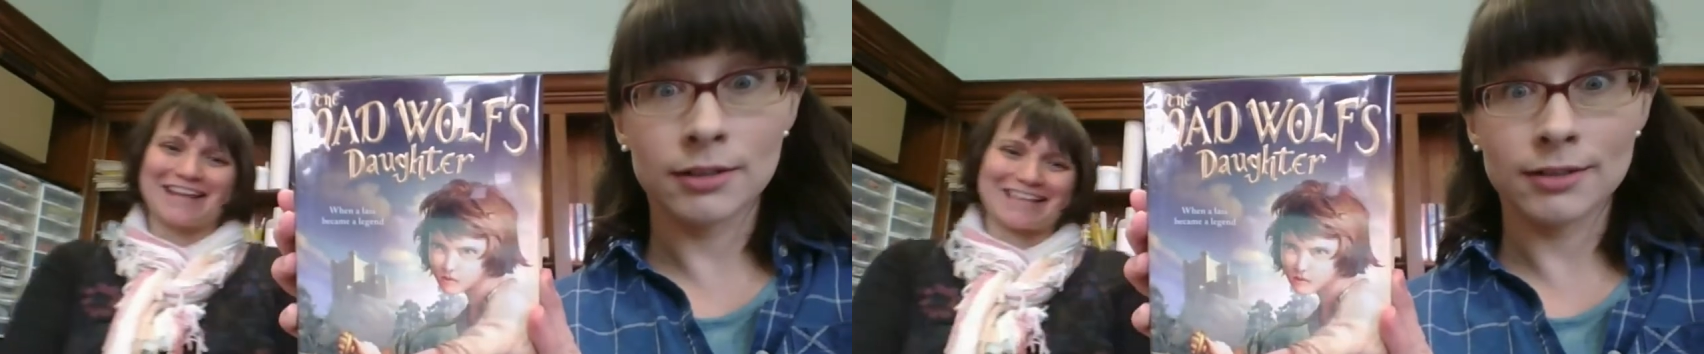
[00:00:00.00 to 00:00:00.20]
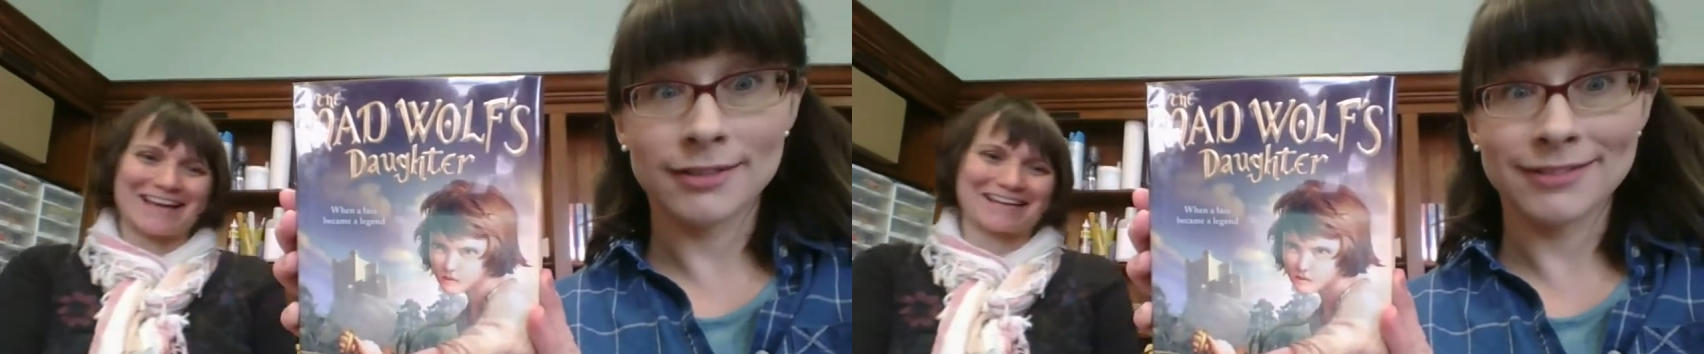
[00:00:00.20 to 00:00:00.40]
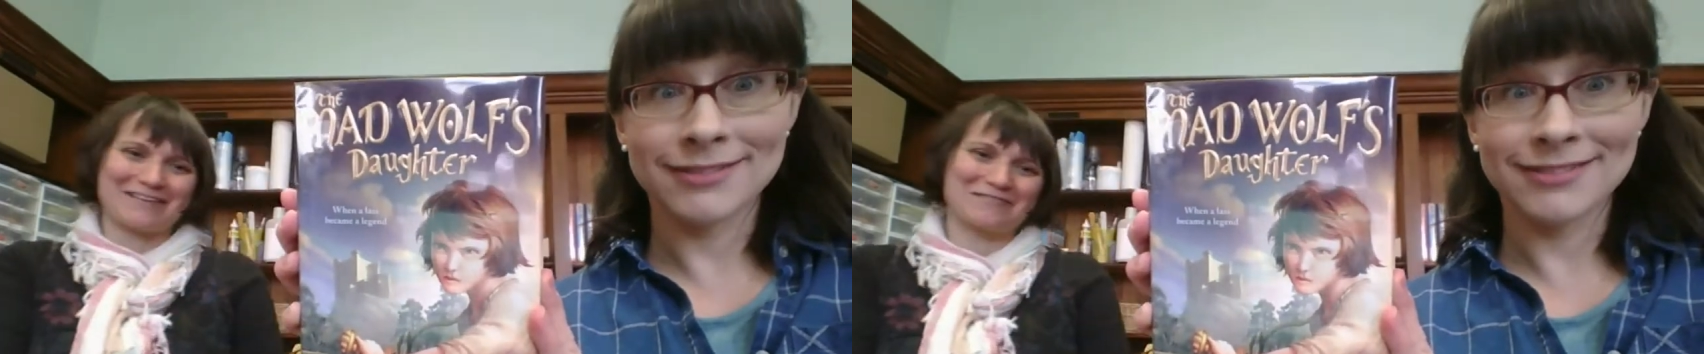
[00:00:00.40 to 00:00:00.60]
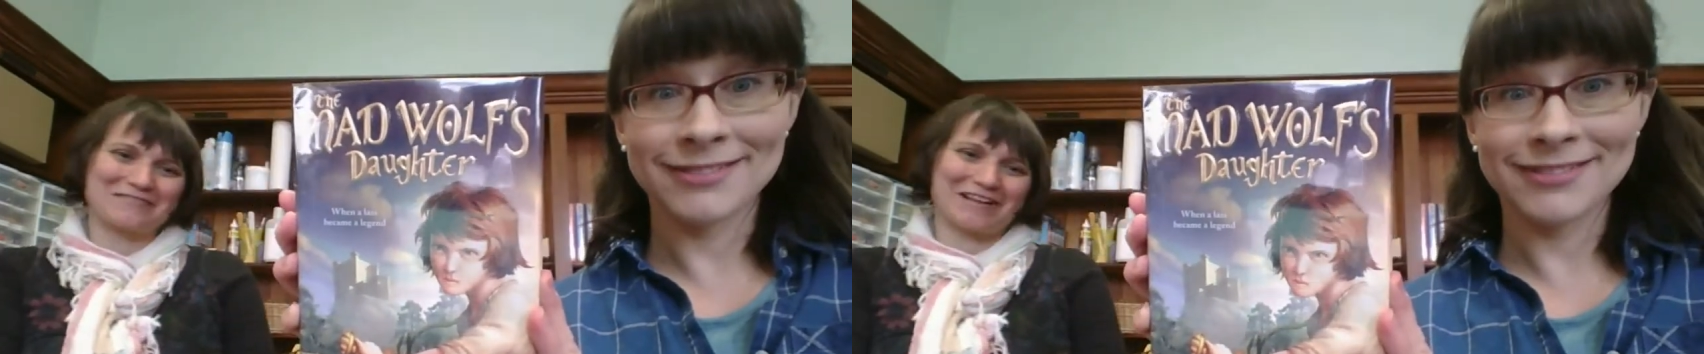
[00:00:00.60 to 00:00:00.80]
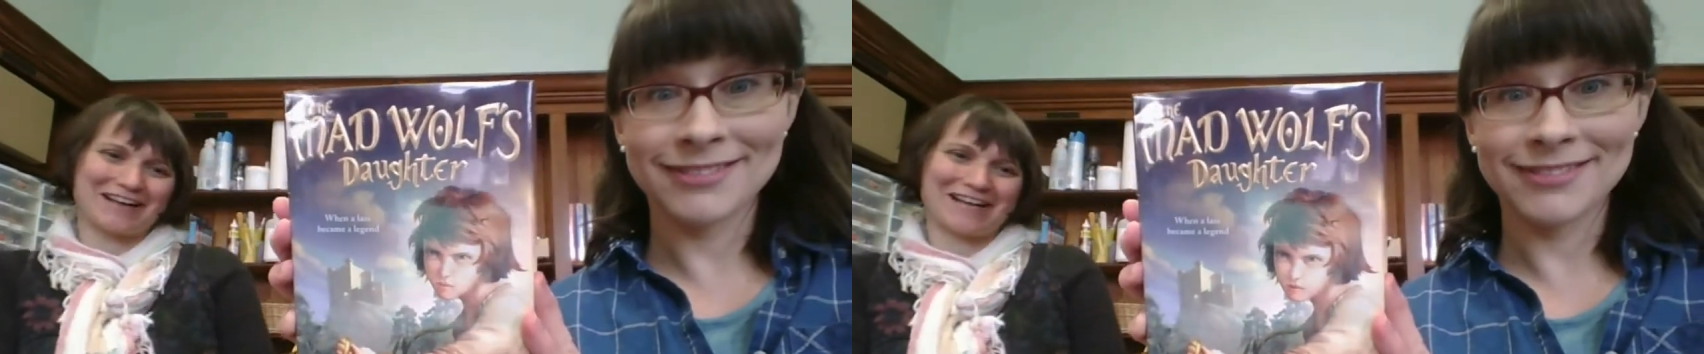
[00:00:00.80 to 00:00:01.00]
Speaker 1: like that co
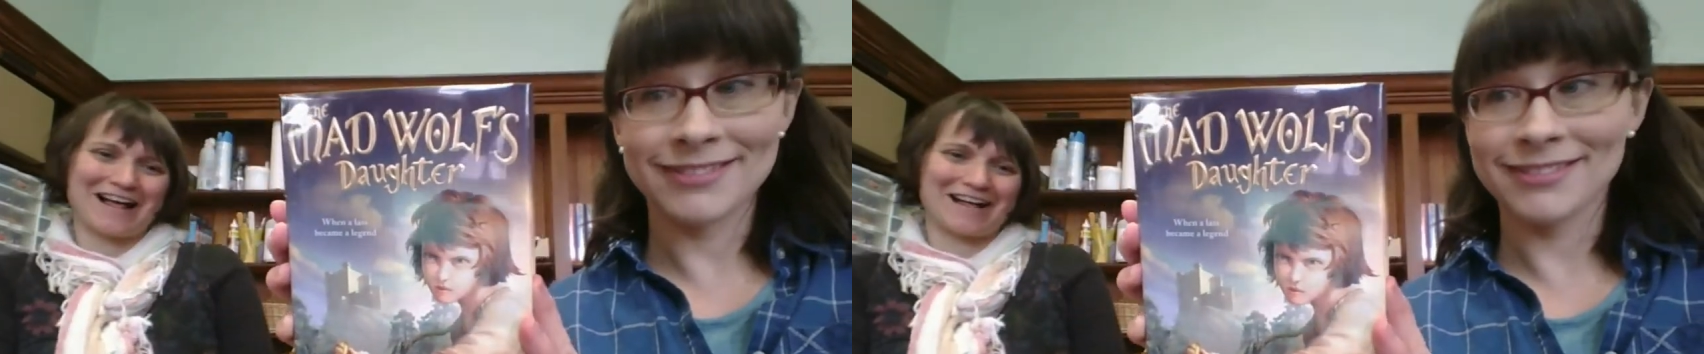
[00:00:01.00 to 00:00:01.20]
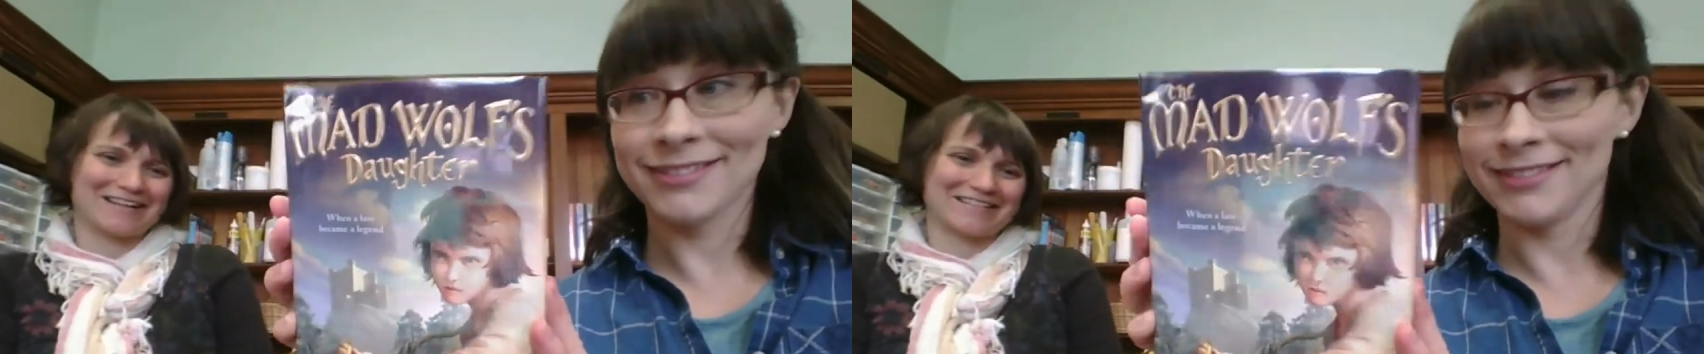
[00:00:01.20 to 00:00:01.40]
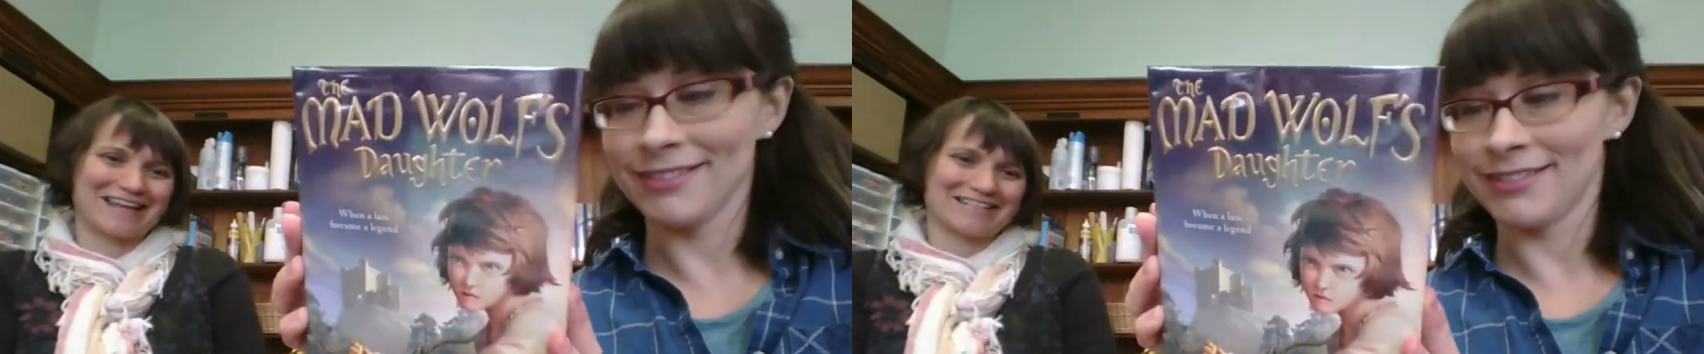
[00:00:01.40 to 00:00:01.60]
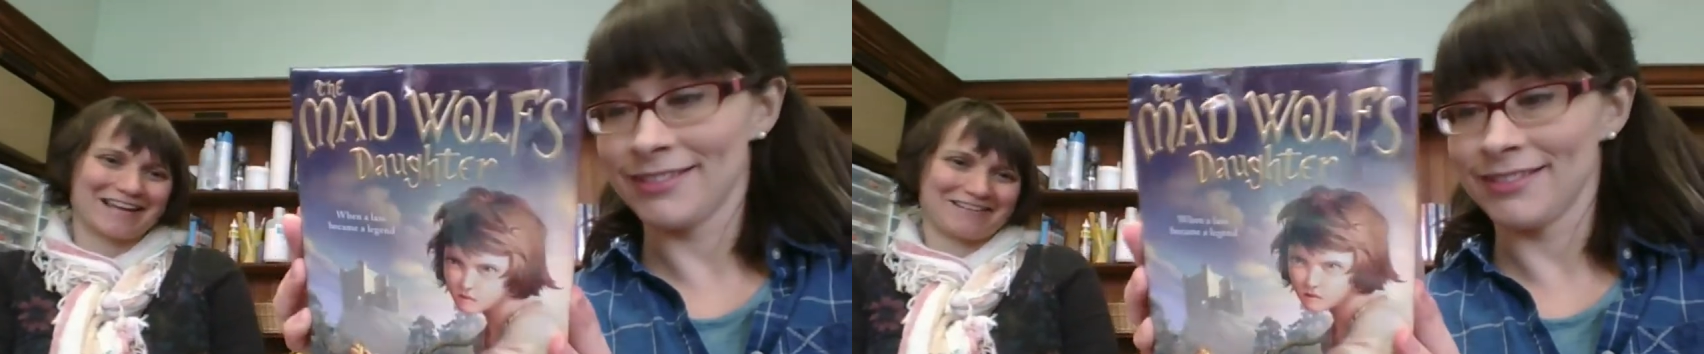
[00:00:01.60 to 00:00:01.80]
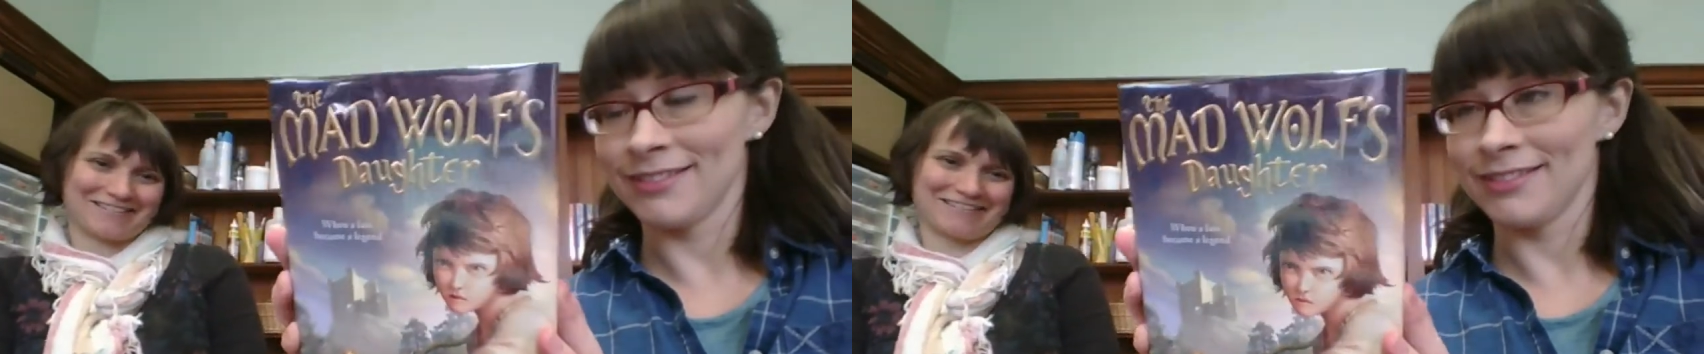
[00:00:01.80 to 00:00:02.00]
co uh, that
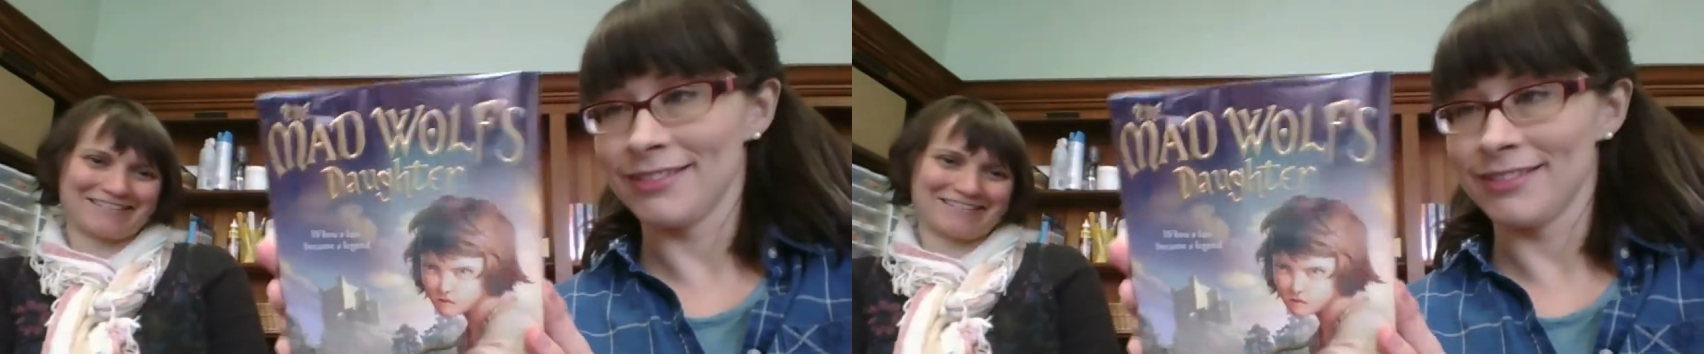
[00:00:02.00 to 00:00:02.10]
title,